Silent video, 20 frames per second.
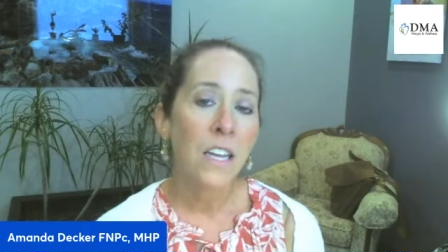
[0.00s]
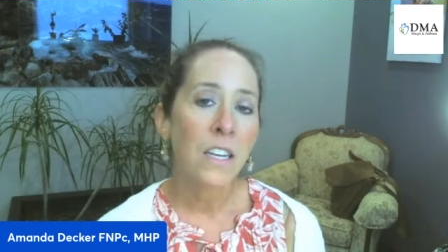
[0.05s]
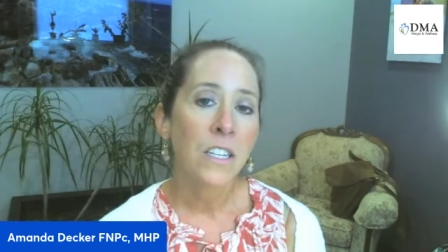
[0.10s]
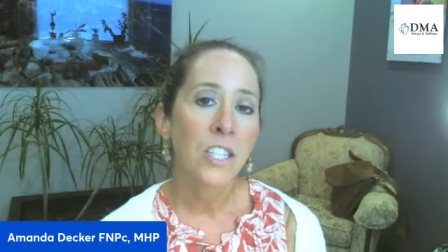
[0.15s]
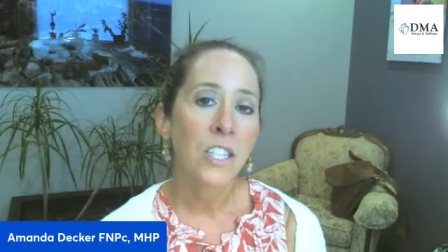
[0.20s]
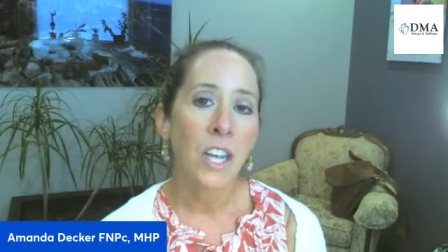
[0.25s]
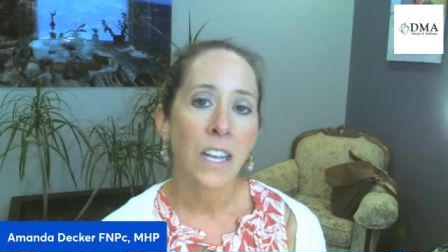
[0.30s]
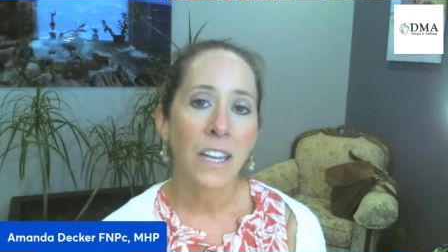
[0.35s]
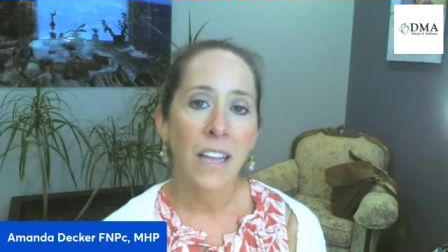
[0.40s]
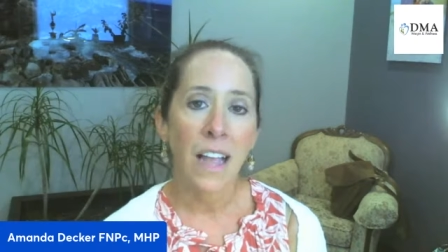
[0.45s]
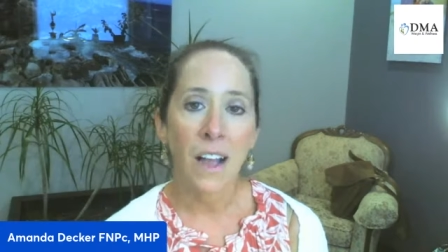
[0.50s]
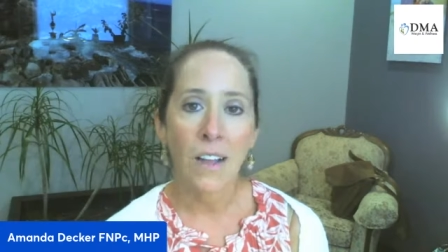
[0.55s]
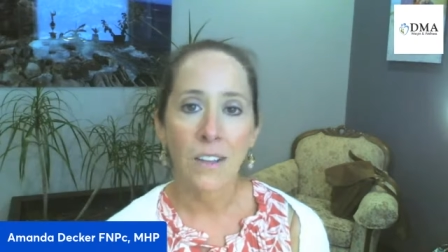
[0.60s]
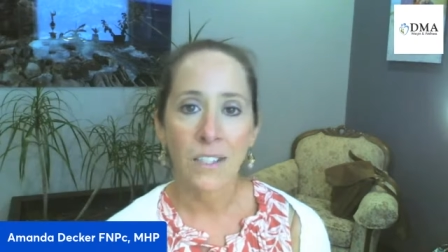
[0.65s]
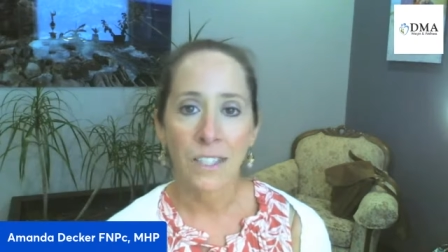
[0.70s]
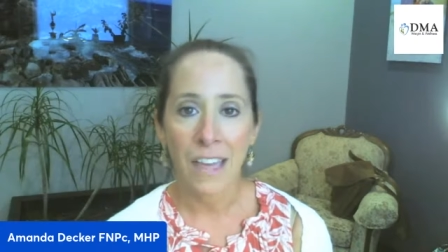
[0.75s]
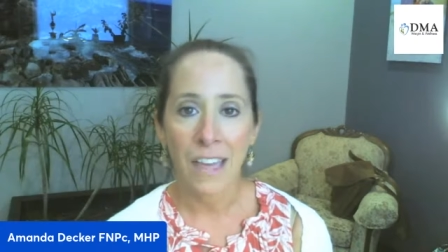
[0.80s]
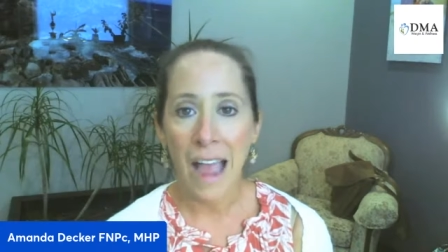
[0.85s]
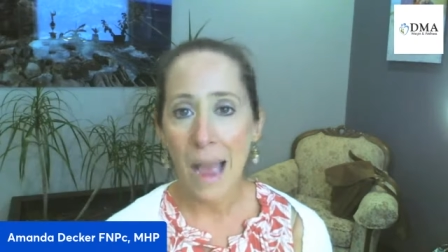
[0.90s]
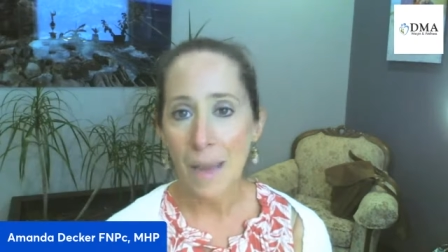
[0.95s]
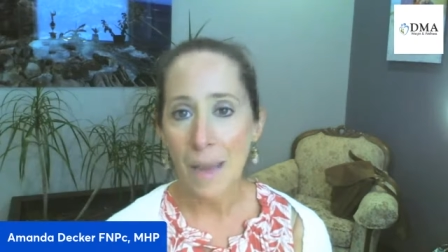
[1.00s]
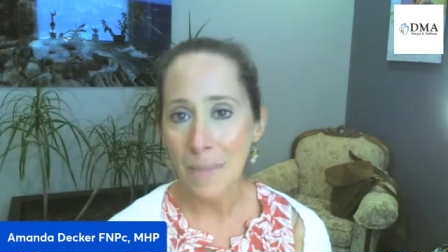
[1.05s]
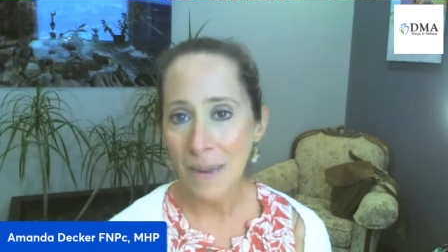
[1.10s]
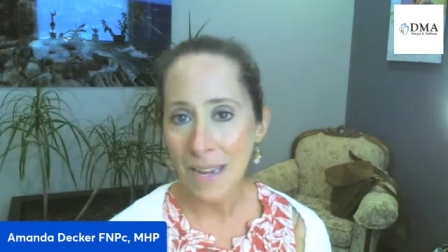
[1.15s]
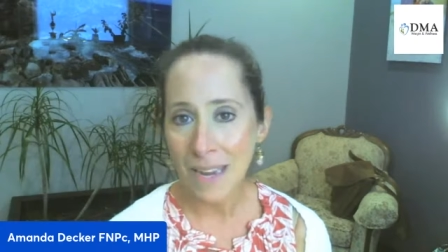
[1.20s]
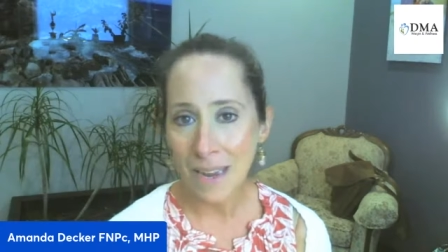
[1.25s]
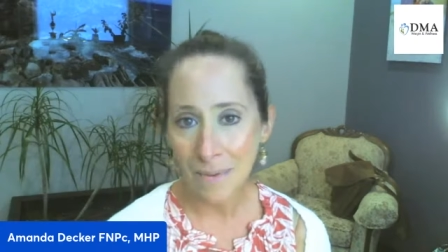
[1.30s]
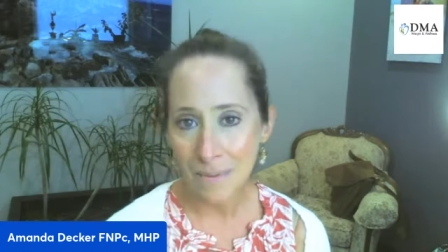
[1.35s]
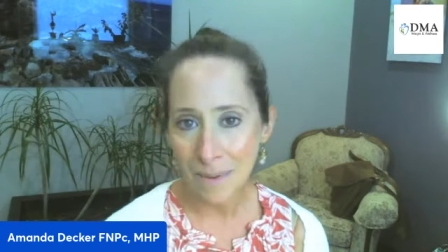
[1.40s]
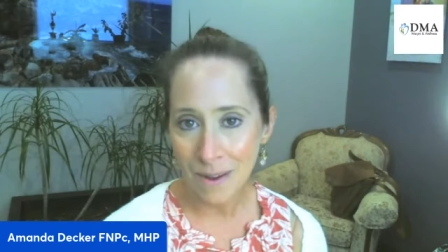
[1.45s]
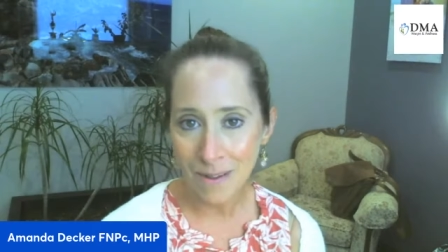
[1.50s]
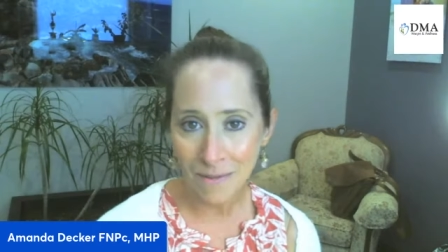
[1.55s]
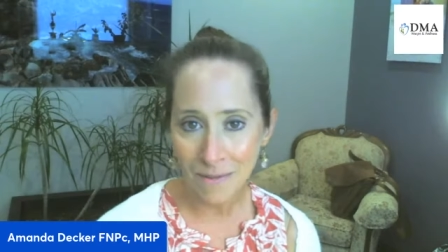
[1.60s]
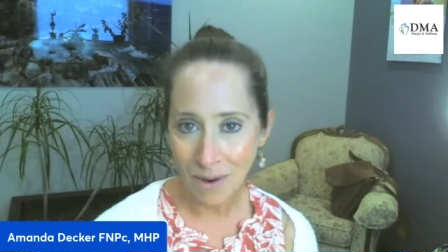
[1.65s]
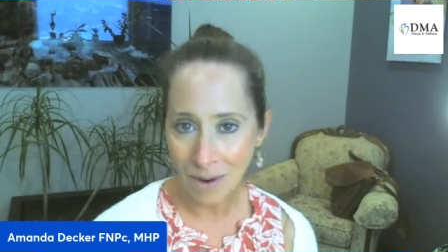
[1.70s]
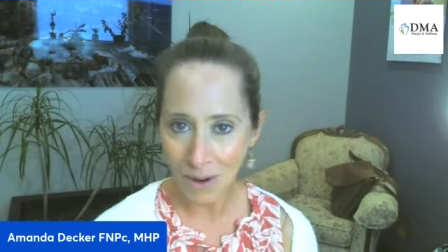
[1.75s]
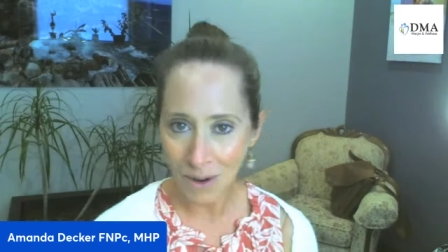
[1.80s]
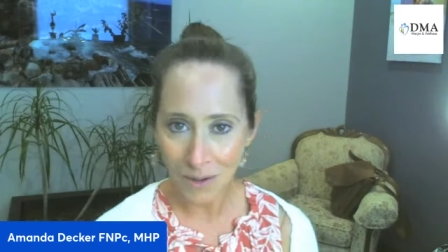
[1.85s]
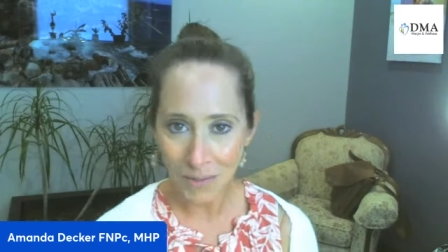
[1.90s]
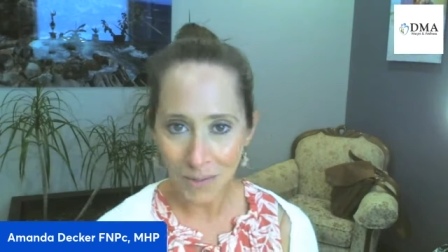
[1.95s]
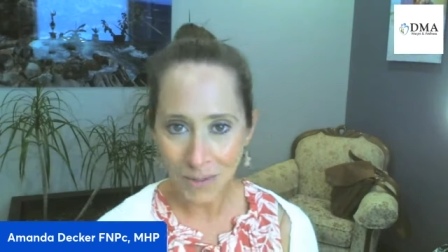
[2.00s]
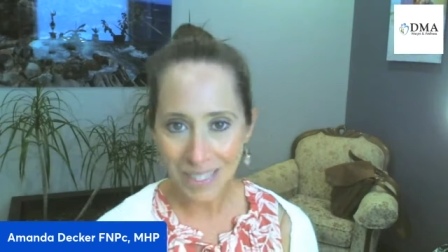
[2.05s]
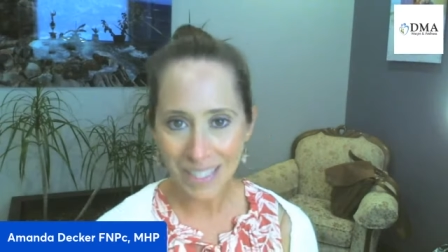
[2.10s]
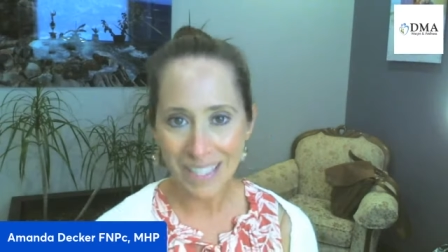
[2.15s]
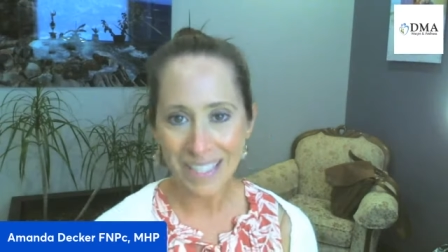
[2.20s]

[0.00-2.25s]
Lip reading: check out Happy Hippie Farms,